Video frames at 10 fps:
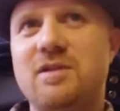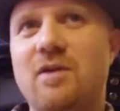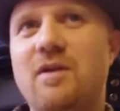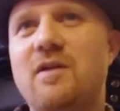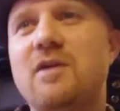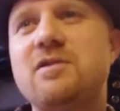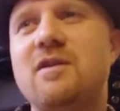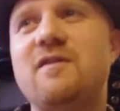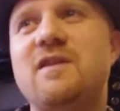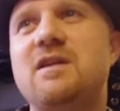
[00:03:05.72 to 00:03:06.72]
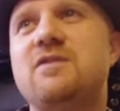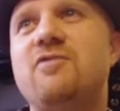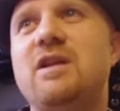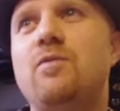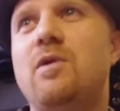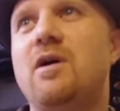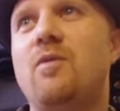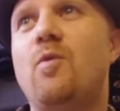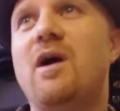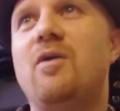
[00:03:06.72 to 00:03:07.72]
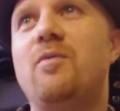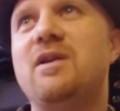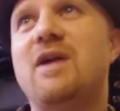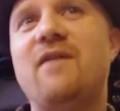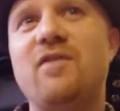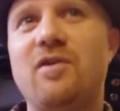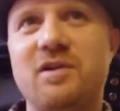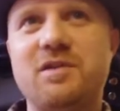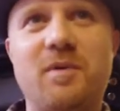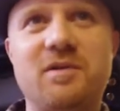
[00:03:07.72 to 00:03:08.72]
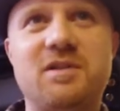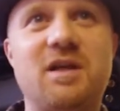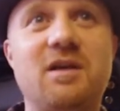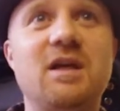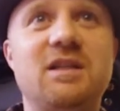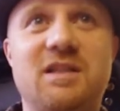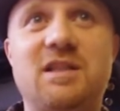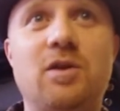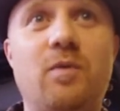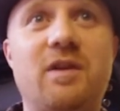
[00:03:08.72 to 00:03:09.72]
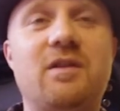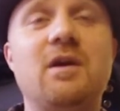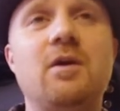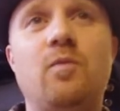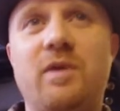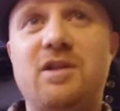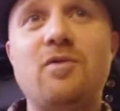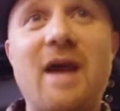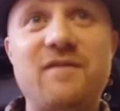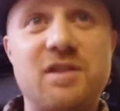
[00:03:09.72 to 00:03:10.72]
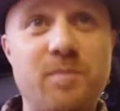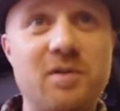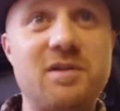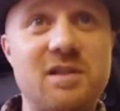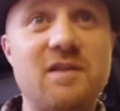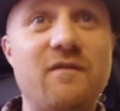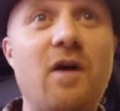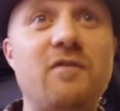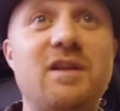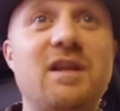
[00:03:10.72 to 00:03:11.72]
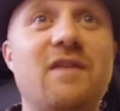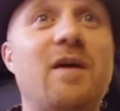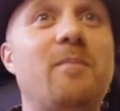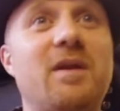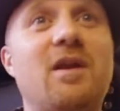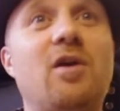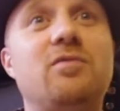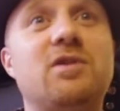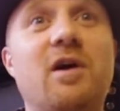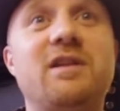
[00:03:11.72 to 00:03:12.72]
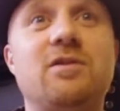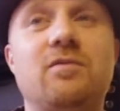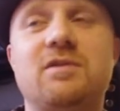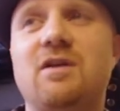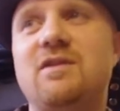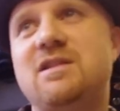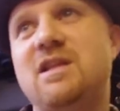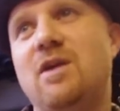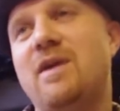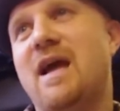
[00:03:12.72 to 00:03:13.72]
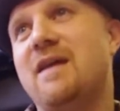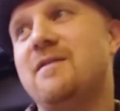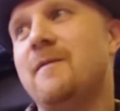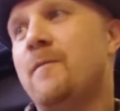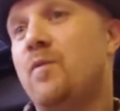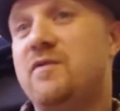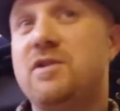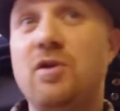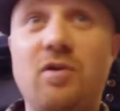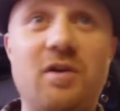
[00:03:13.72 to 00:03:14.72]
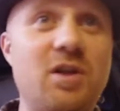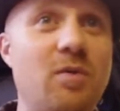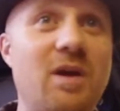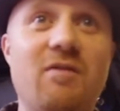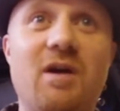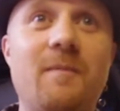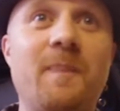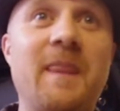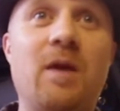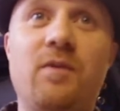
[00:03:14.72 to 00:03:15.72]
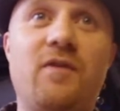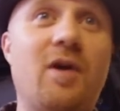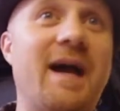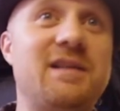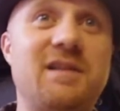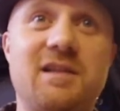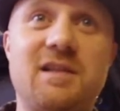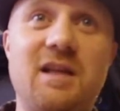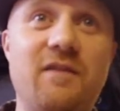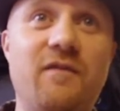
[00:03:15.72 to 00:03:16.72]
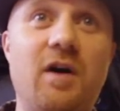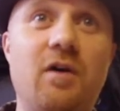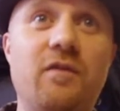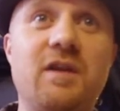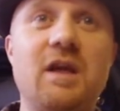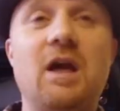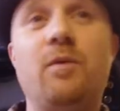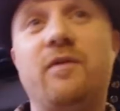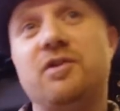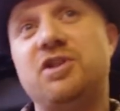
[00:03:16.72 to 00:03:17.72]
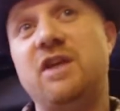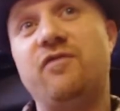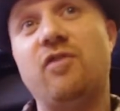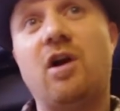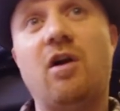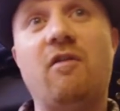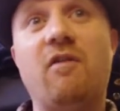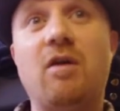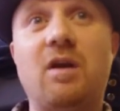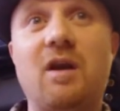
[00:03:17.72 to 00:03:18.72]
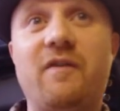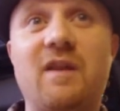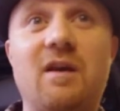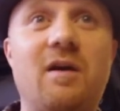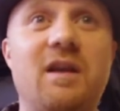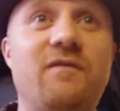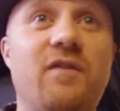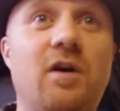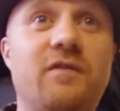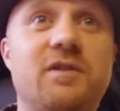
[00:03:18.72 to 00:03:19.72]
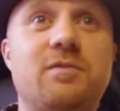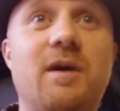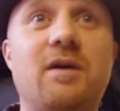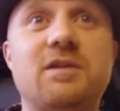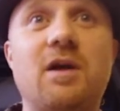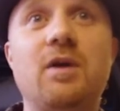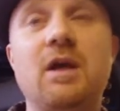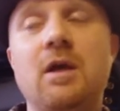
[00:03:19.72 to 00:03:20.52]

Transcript: So th those kind of things really work well when you haven't got a sponsor to deal with. We do have sponsors involved in the event, but no title. So this year we had, we've still got New Era and we've got ASICS still involved. We've got Chief Rock, our own clothing line involved as well. So